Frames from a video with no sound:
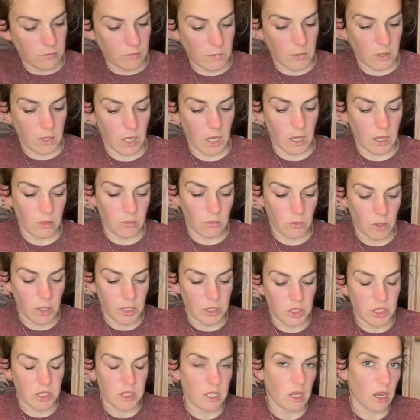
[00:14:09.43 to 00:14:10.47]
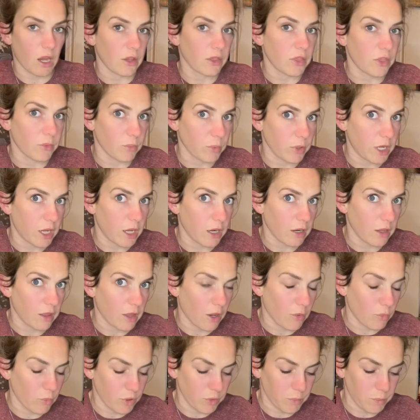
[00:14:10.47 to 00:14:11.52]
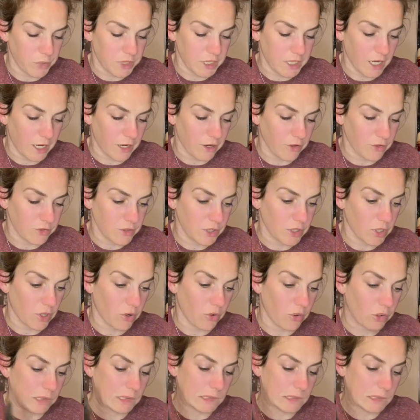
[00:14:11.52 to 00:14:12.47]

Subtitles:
Okay, well, I just got 3 out of that 1 potato, so.